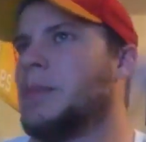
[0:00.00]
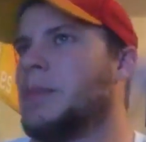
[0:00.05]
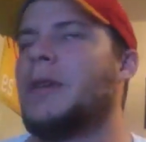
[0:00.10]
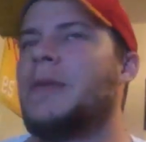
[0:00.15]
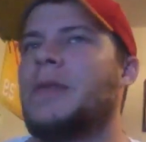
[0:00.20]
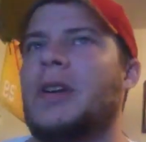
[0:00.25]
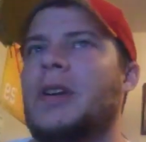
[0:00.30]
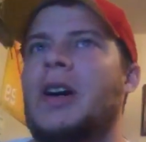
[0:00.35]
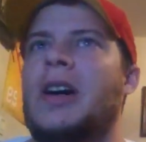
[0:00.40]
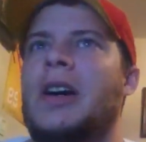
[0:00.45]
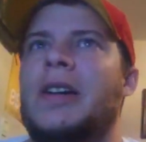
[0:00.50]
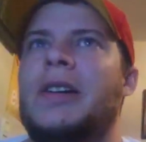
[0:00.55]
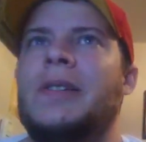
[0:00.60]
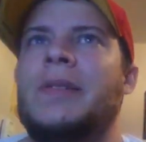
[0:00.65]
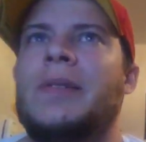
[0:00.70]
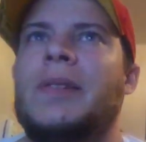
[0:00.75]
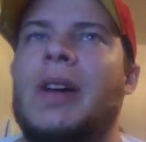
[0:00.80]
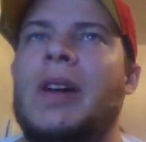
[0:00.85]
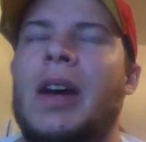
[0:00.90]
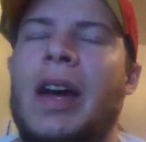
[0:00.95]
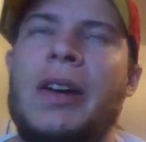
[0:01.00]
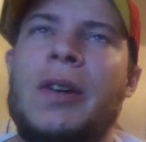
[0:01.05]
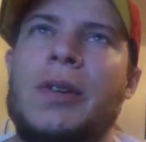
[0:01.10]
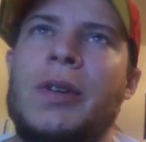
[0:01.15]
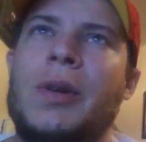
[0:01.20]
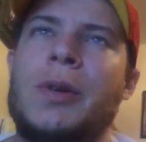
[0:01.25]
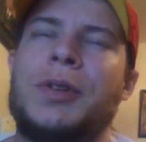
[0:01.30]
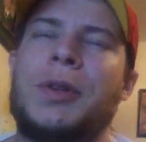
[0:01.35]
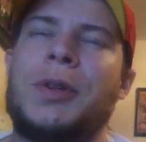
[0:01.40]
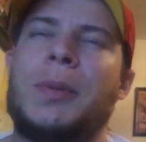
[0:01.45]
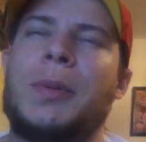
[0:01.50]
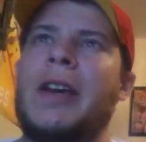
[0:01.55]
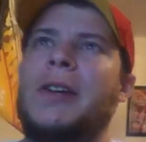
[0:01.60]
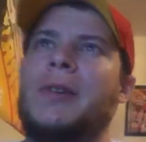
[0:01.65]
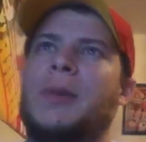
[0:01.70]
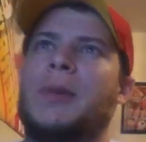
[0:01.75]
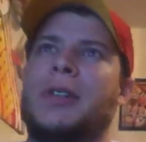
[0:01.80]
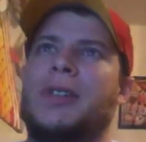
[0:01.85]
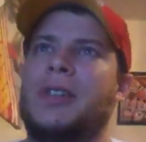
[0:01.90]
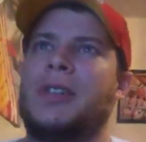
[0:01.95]
Moving on. I don't know what the
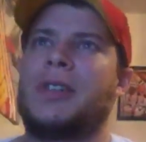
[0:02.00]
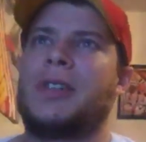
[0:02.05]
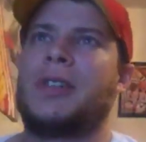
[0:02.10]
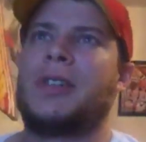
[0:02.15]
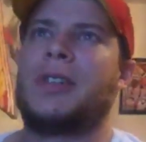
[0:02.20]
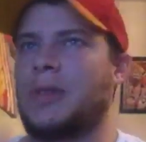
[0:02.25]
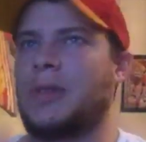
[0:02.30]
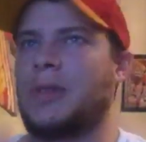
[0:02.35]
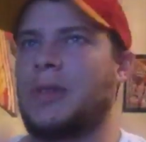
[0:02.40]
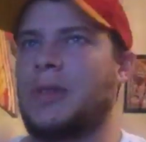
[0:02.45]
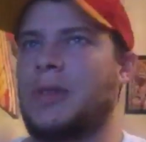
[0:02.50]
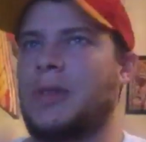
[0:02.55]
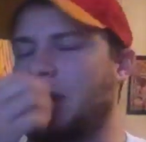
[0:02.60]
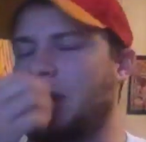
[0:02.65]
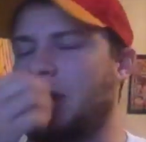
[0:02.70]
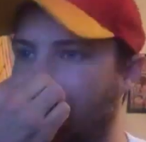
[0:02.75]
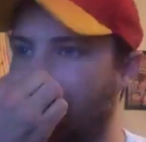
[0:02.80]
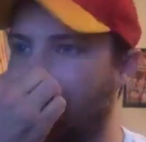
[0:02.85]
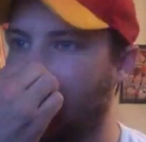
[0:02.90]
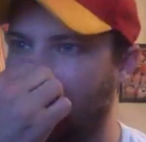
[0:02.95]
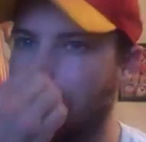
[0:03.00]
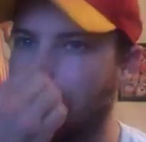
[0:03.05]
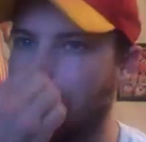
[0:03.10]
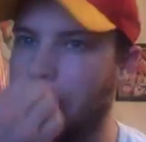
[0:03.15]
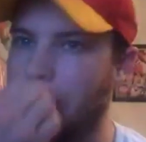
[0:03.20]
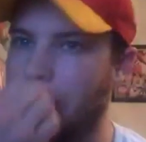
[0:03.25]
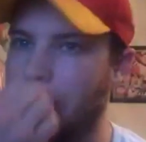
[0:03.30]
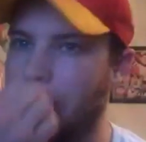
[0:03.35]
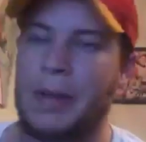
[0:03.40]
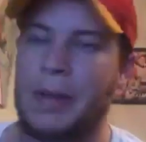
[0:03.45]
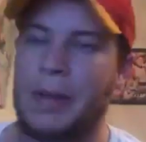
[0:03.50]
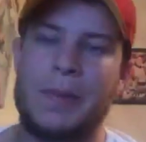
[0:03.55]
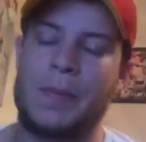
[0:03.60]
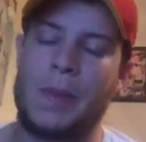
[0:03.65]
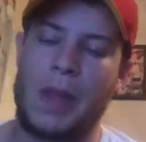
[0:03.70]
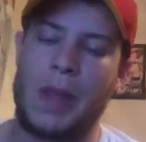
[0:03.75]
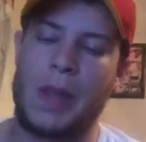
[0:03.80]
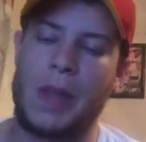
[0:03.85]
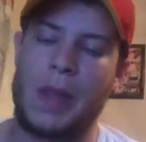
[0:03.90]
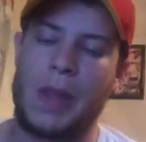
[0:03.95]
Patriots' injuries are.
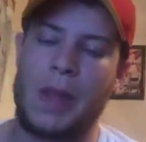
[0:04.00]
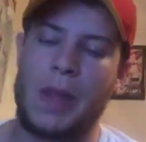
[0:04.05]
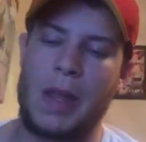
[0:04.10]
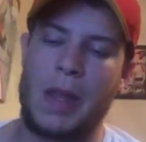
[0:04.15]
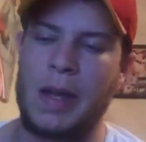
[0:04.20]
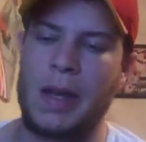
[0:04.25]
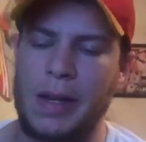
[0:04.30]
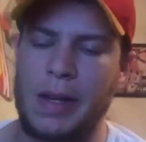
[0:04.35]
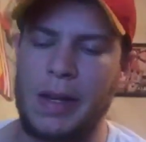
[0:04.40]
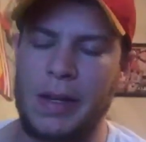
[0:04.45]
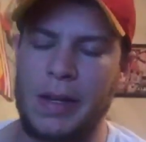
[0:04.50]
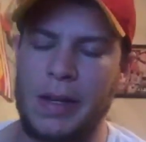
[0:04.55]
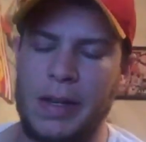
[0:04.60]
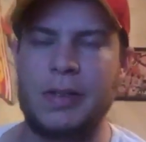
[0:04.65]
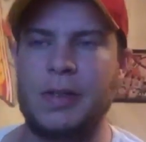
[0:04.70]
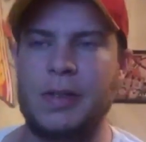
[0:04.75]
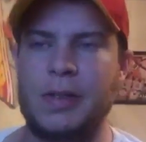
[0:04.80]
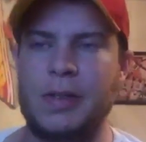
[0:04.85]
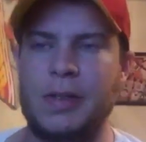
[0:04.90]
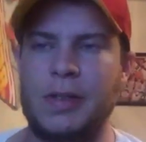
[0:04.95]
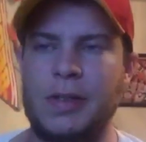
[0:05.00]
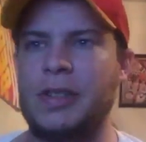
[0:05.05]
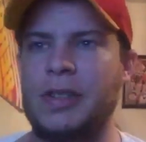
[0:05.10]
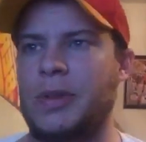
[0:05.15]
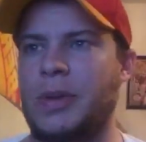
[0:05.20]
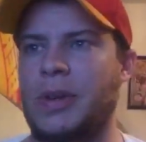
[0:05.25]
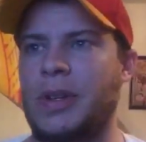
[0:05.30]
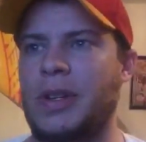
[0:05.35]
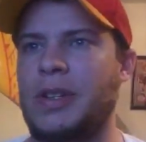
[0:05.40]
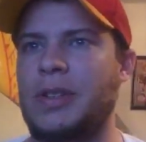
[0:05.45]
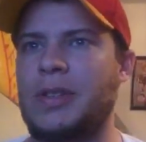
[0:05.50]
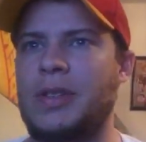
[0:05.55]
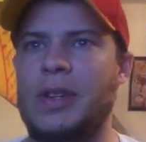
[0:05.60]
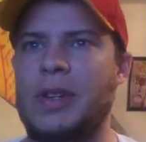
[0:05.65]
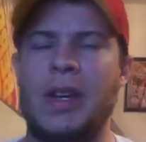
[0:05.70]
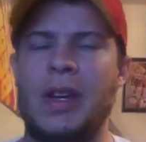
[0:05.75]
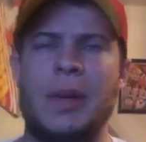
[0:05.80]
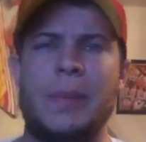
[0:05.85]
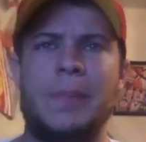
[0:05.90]
Kansas City's injuries.